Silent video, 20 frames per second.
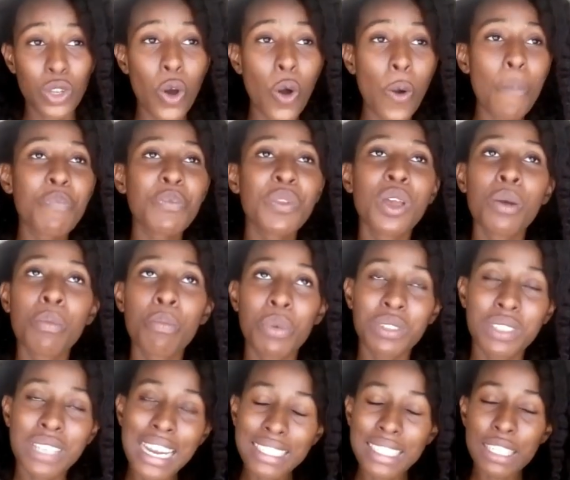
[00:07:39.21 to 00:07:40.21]
that you
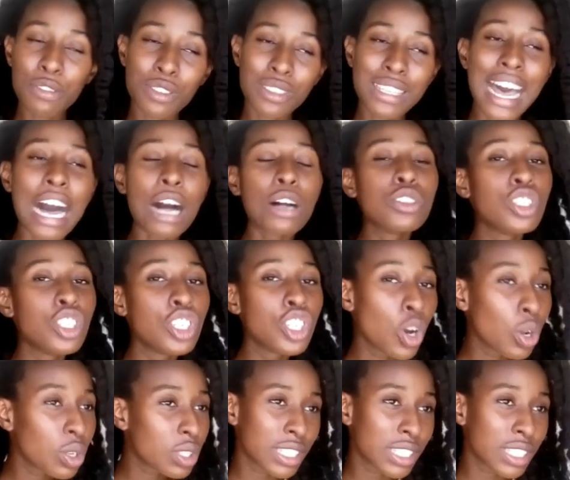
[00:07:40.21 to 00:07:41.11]
are doing, guys.